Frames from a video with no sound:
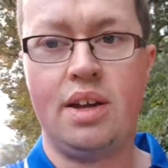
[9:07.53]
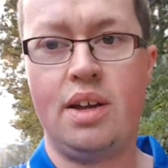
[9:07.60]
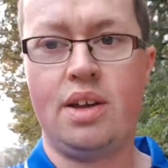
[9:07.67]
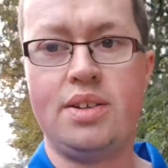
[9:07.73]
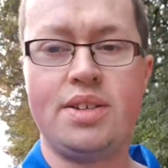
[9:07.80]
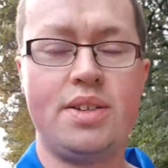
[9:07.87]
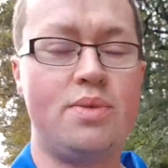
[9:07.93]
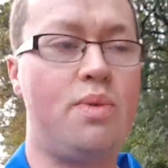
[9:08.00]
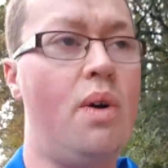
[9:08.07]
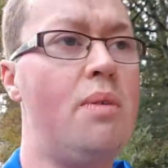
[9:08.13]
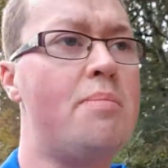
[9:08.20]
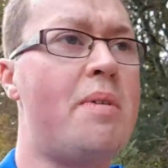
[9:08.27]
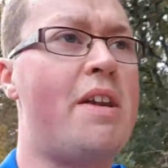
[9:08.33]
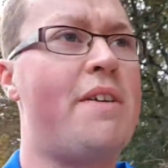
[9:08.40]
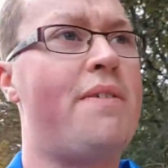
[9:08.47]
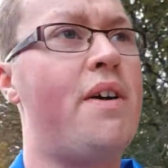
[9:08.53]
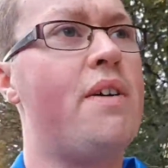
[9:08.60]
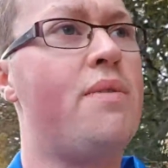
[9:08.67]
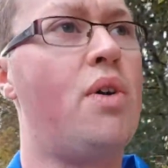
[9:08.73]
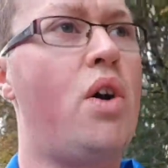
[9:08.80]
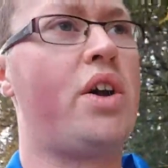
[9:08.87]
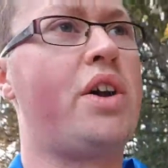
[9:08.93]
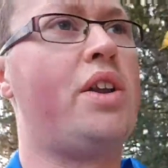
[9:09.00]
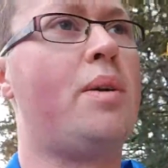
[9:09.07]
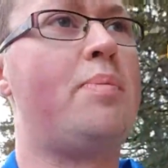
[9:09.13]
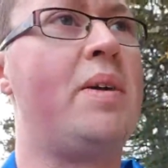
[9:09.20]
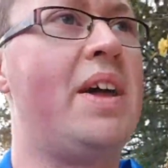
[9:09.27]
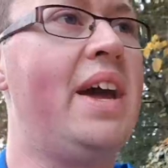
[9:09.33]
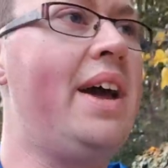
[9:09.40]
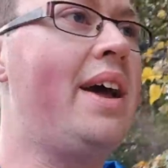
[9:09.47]
Also, there's one benefit of walking up
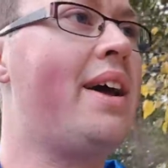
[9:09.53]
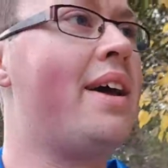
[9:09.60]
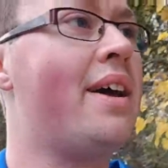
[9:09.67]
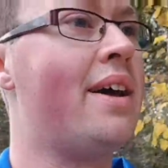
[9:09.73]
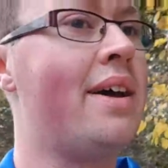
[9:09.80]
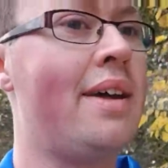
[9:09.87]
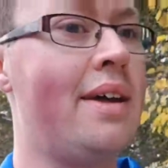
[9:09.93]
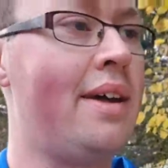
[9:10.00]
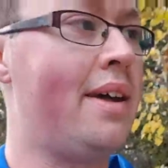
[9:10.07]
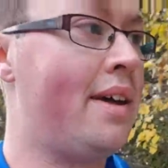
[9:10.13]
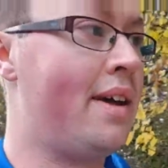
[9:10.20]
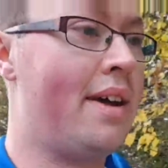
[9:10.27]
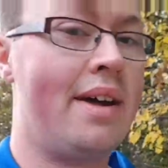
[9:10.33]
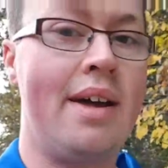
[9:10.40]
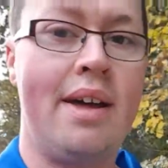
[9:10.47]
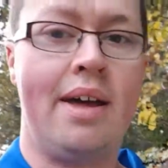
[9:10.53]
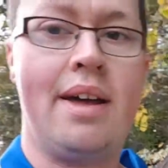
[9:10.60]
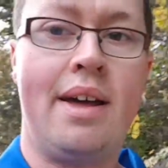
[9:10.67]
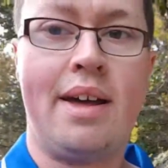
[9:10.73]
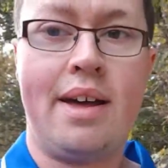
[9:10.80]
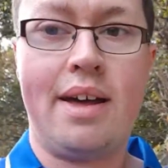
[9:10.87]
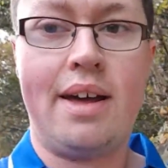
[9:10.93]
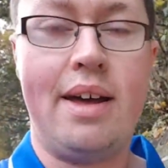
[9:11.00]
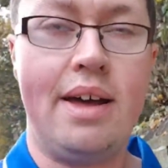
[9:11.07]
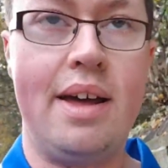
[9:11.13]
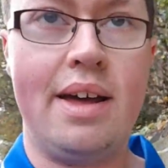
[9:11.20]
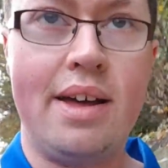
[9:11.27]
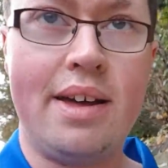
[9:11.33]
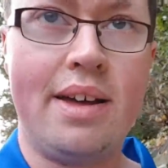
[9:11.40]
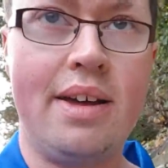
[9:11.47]
here.
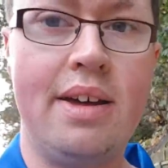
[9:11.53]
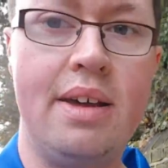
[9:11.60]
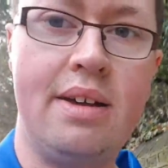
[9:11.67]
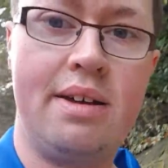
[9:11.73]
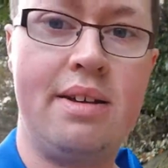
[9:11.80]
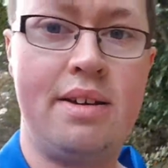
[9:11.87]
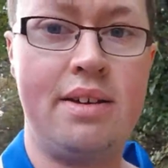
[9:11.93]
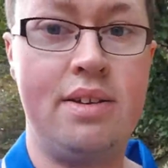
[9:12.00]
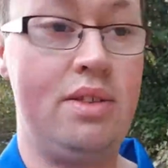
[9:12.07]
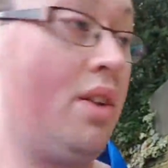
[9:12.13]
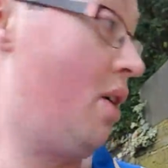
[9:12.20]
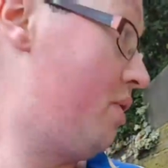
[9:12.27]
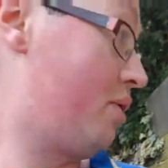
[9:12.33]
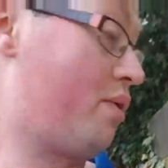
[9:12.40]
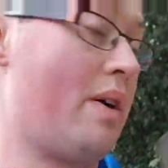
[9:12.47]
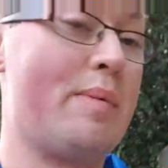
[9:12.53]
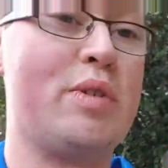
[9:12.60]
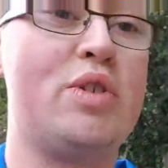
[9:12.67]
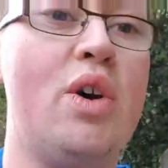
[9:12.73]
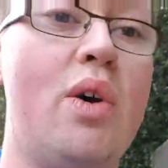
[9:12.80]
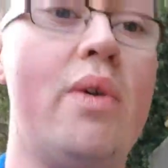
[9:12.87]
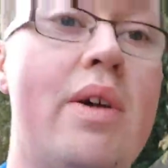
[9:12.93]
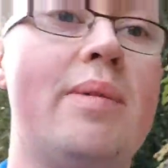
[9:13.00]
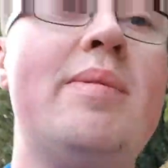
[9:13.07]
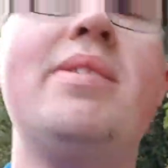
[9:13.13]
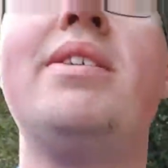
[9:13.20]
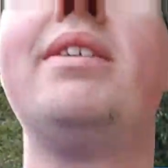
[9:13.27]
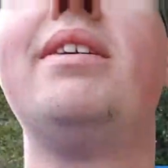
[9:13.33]
Not the crematorium,